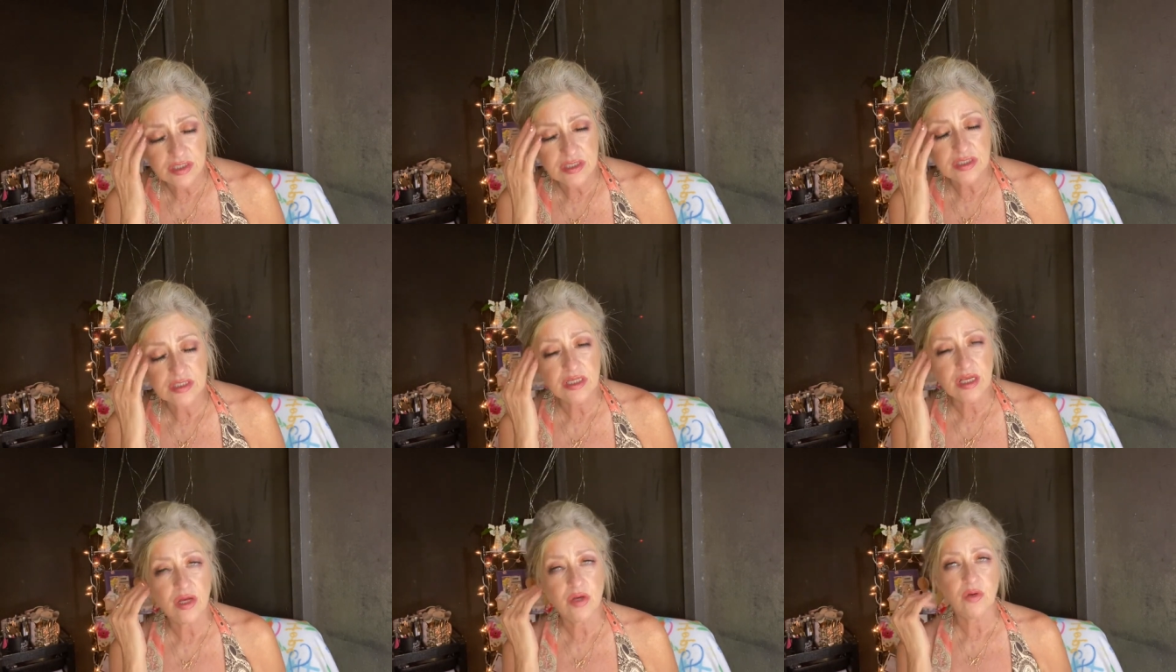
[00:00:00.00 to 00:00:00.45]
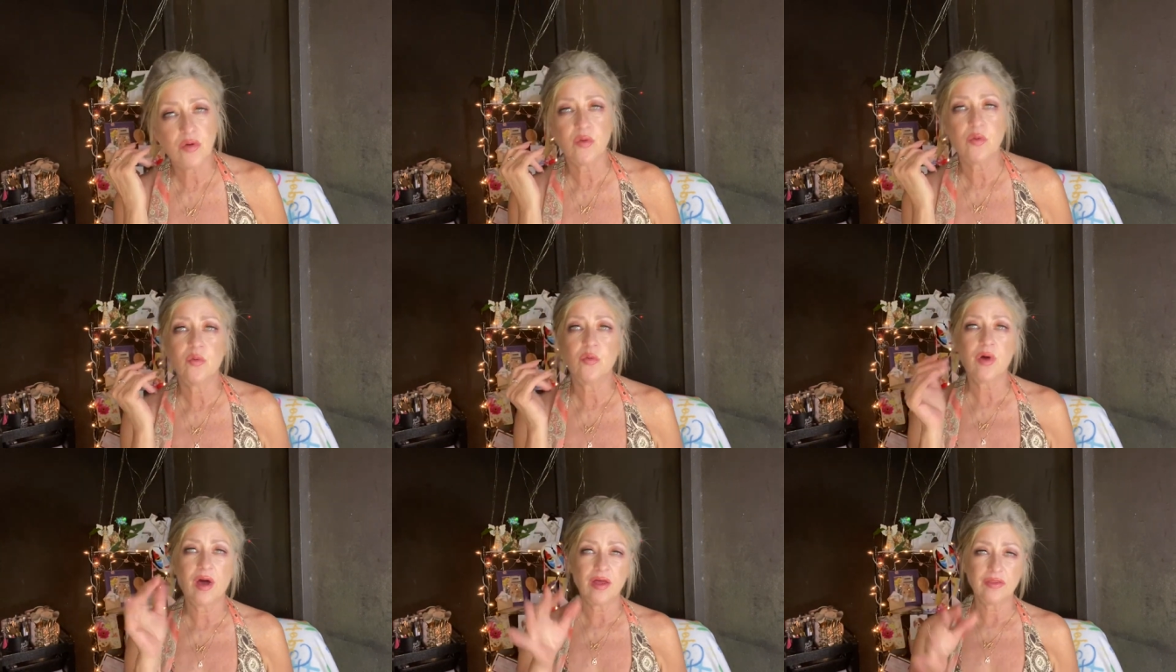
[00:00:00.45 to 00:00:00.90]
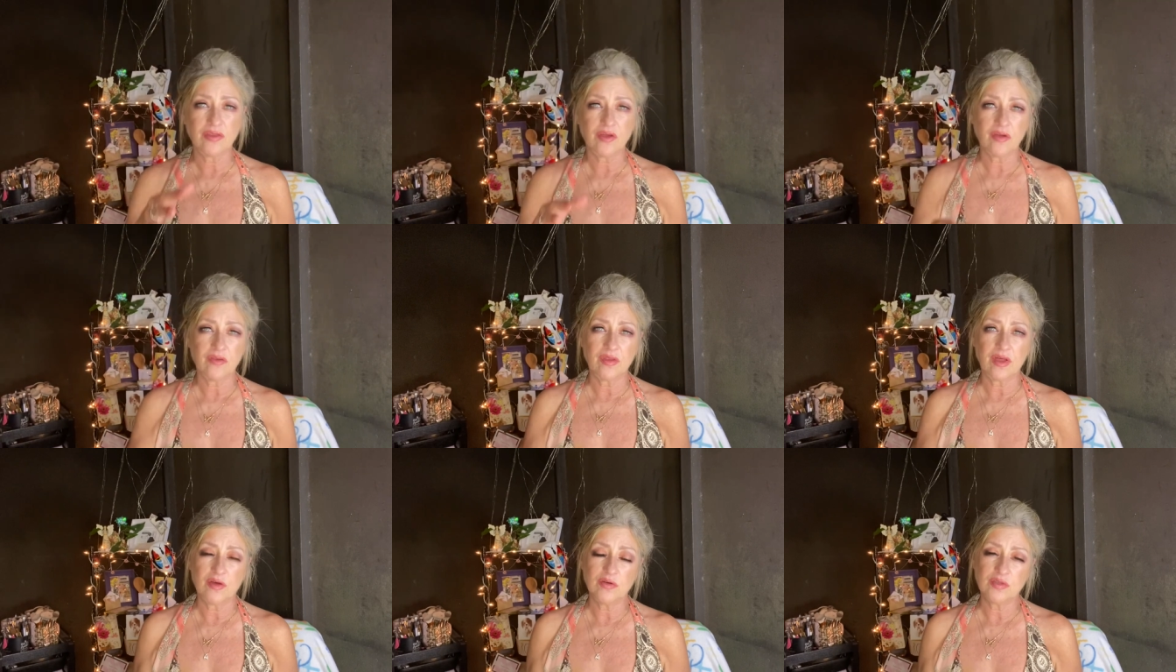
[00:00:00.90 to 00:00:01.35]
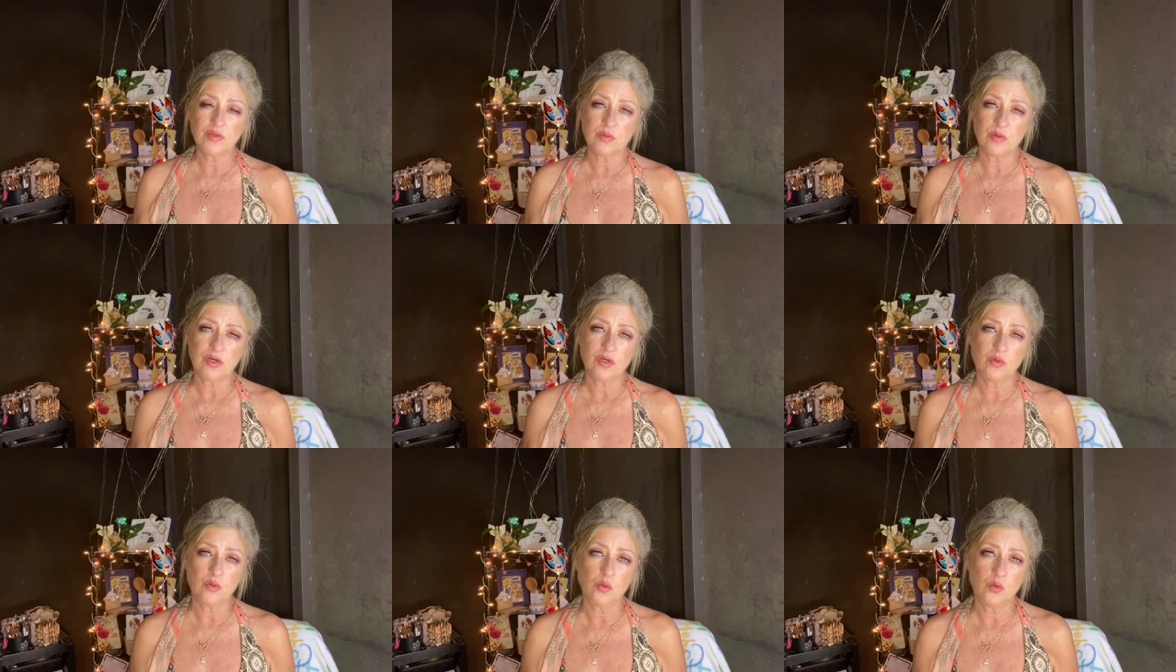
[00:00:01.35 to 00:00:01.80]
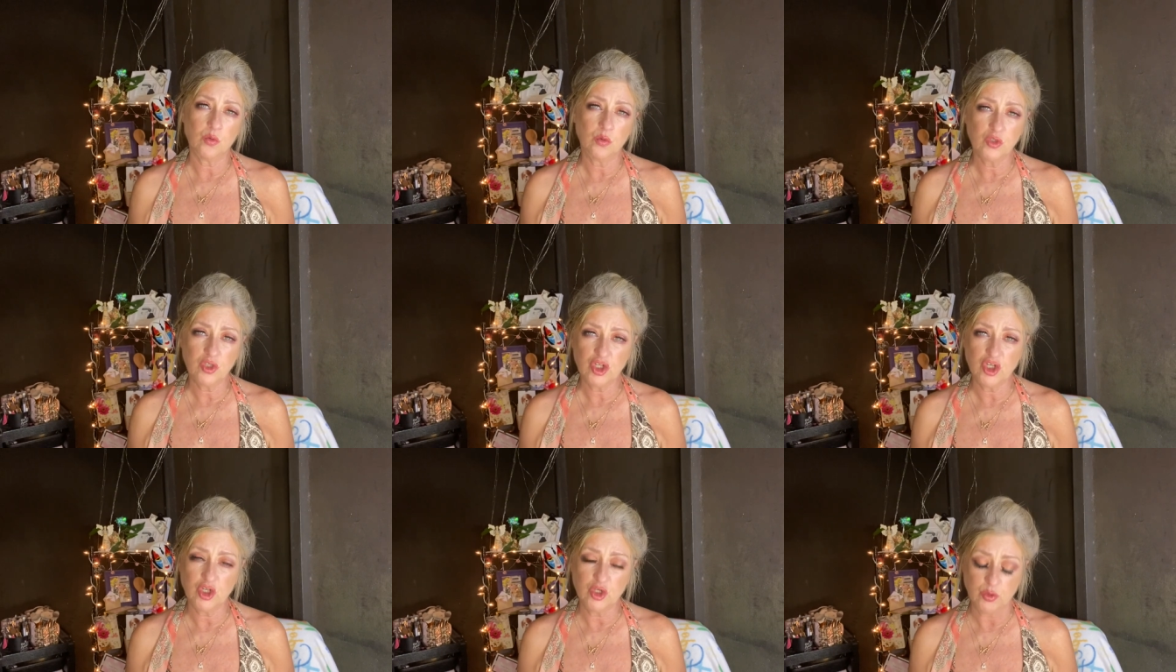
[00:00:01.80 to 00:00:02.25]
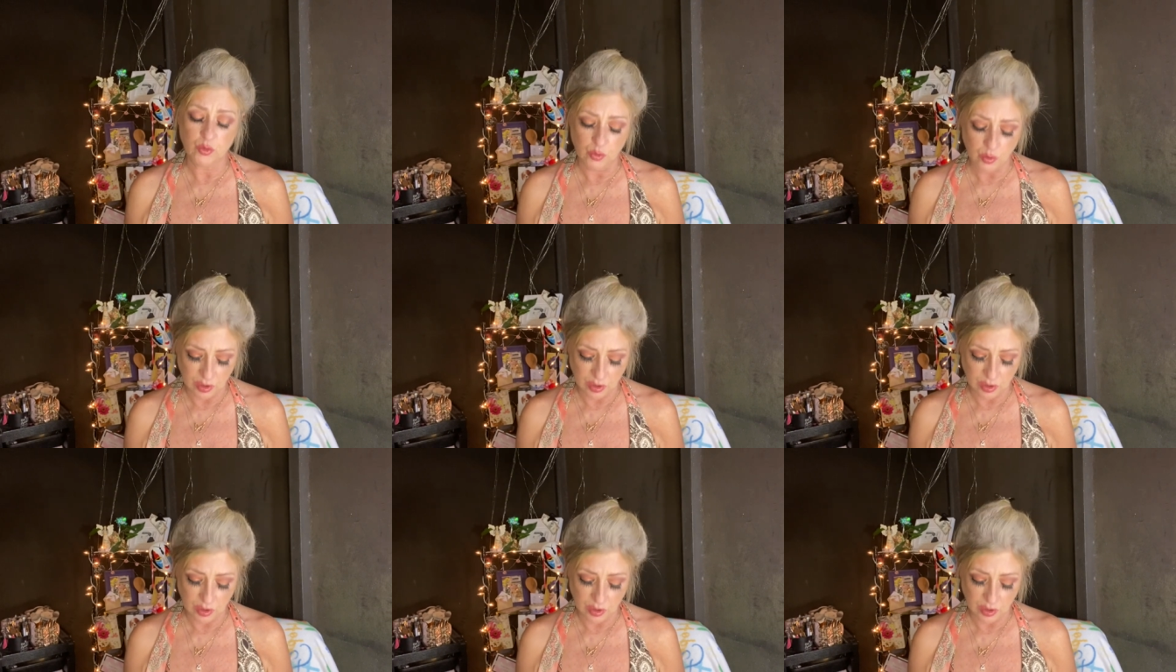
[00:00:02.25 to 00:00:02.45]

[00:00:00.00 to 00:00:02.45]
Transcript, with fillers: So I thought those were cool too.